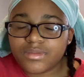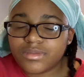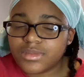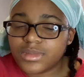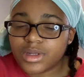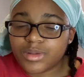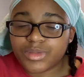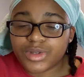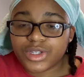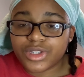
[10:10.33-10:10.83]

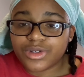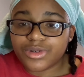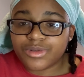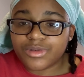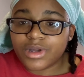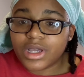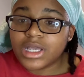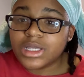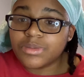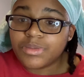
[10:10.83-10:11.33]
Number
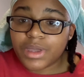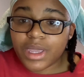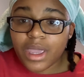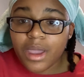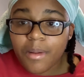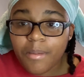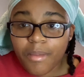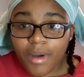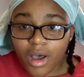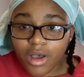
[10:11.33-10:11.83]
two is
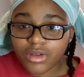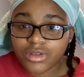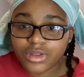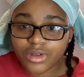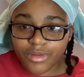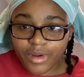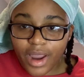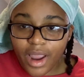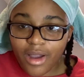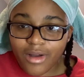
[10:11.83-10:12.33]
being bossed
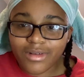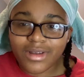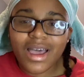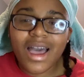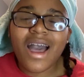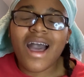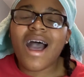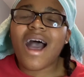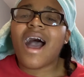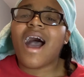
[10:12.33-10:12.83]
around.
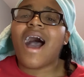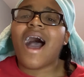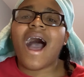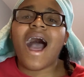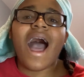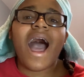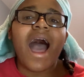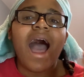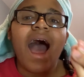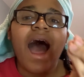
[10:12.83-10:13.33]

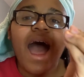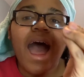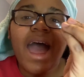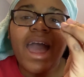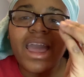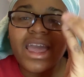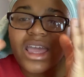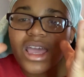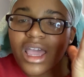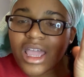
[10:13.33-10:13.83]

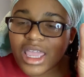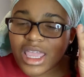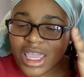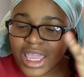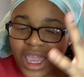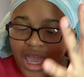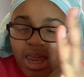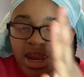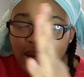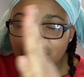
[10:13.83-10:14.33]
I
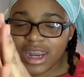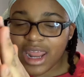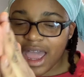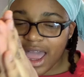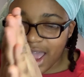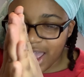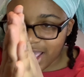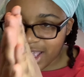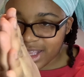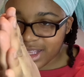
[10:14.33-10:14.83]

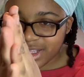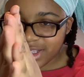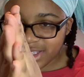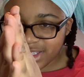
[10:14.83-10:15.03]
cannot,